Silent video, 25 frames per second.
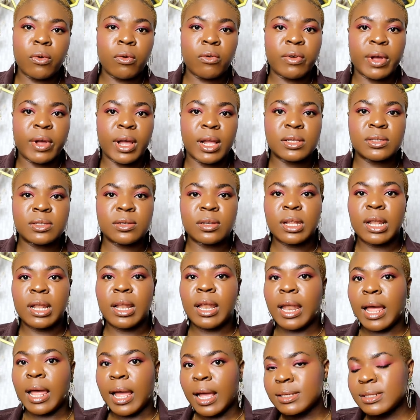over to the
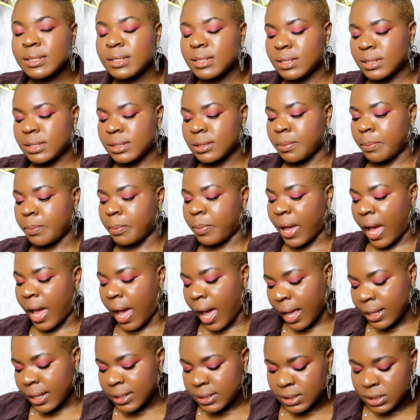last
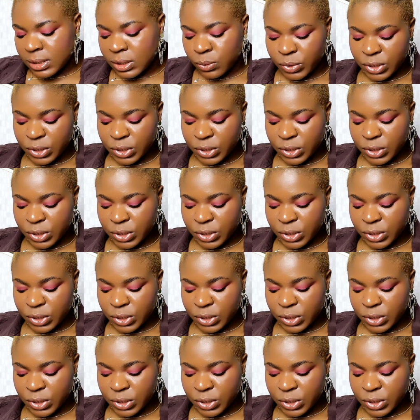part,